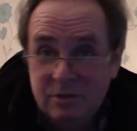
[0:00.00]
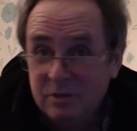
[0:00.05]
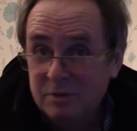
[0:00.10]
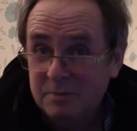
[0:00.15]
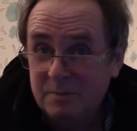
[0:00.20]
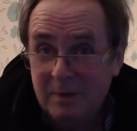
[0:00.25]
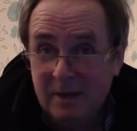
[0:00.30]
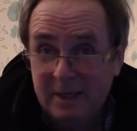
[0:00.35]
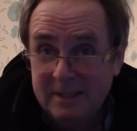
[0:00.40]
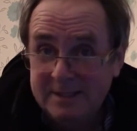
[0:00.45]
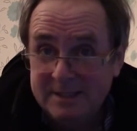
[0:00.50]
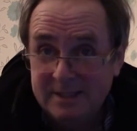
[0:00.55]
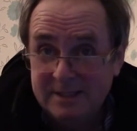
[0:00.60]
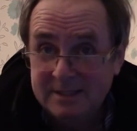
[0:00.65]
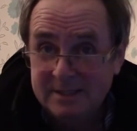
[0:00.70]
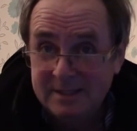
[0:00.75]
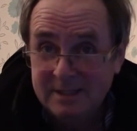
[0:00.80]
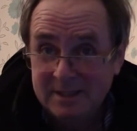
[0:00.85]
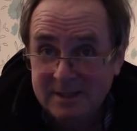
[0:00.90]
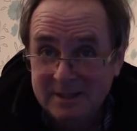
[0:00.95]
Just press
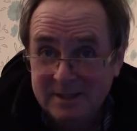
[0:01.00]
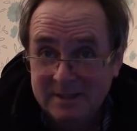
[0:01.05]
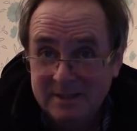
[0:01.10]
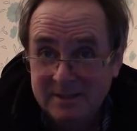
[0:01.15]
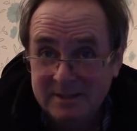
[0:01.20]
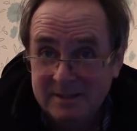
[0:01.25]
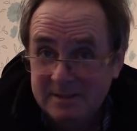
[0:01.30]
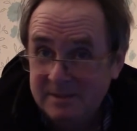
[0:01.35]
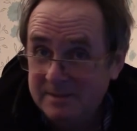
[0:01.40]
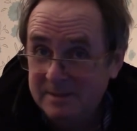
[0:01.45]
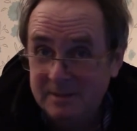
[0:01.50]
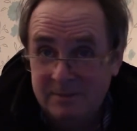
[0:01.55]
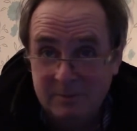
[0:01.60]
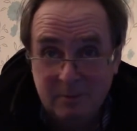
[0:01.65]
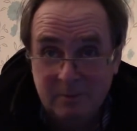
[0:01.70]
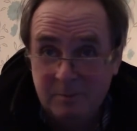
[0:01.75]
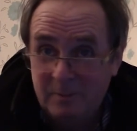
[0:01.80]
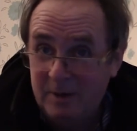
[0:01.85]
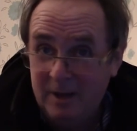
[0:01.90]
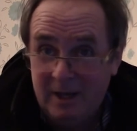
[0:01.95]
it.
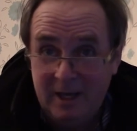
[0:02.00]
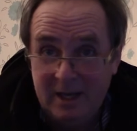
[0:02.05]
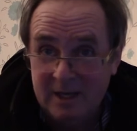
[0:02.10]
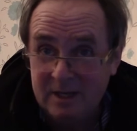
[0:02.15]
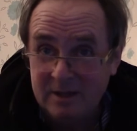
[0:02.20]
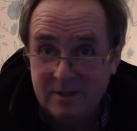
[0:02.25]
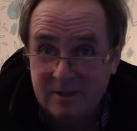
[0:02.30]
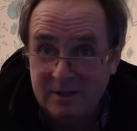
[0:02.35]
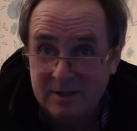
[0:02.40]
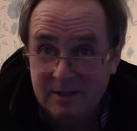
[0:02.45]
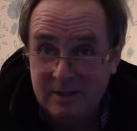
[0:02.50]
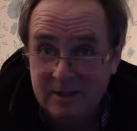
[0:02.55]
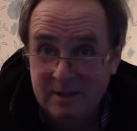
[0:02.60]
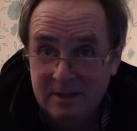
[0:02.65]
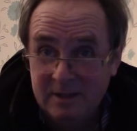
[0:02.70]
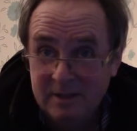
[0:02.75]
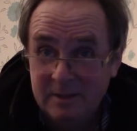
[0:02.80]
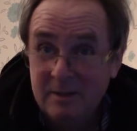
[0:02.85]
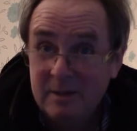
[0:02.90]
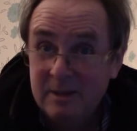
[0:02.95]
You won't pay anything.
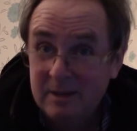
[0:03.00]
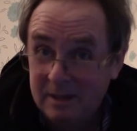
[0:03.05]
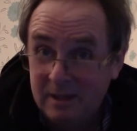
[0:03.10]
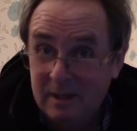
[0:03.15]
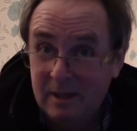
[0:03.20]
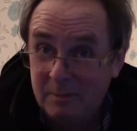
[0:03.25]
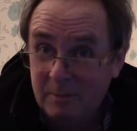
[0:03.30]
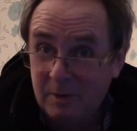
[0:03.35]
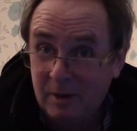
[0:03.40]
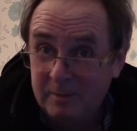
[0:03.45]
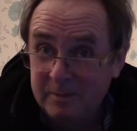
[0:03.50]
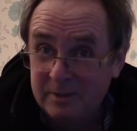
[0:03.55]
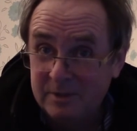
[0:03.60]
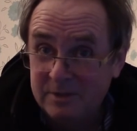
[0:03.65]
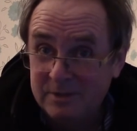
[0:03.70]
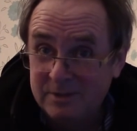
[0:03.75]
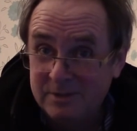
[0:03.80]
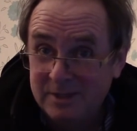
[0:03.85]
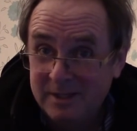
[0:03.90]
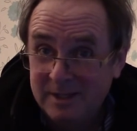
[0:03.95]
I
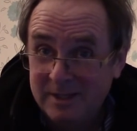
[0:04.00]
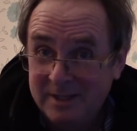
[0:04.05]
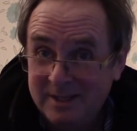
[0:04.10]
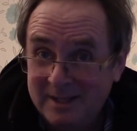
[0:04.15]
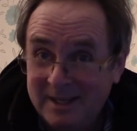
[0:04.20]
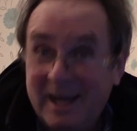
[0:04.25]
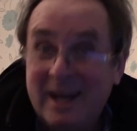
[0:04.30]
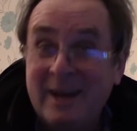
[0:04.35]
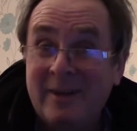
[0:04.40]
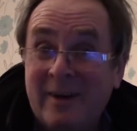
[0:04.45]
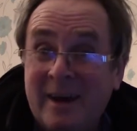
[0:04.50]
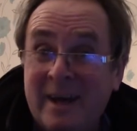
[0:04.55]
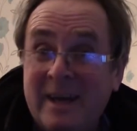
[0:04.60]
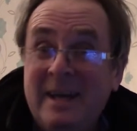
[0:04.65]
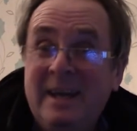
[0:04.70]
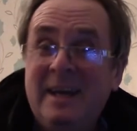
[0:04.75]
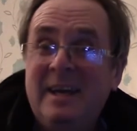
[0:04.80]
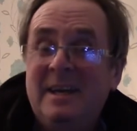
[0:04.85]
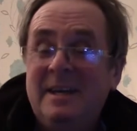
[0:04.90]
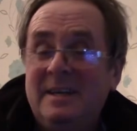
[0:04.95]
promise.
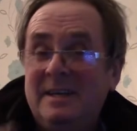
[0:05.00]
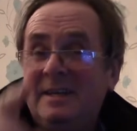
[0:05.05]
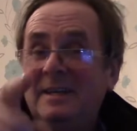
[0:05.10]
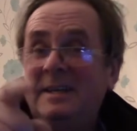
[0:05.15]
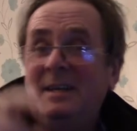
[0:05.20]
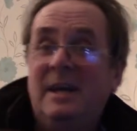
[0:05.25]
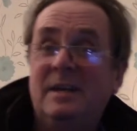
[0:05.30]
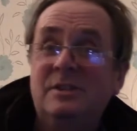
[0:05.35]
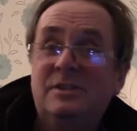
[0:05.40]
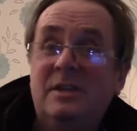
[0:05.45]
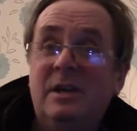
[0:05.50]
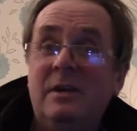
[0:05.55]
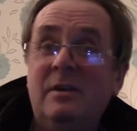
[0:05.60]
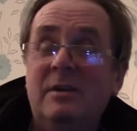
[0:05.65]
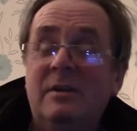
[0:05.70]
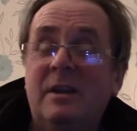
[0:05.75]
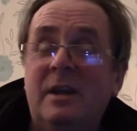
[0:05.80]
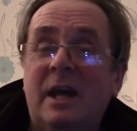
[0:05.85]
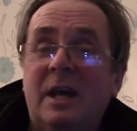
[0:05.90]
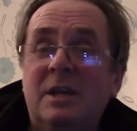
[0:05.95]
Anyway, I'll see
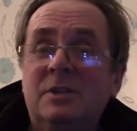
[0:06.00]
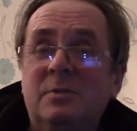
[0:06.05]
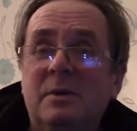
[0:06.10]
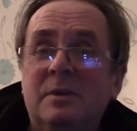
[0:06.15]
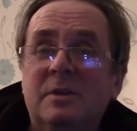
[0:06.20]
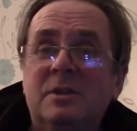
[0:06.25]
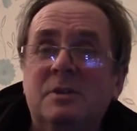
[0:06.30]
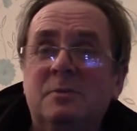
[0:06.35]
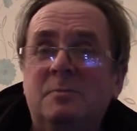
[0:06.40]
you on the next one.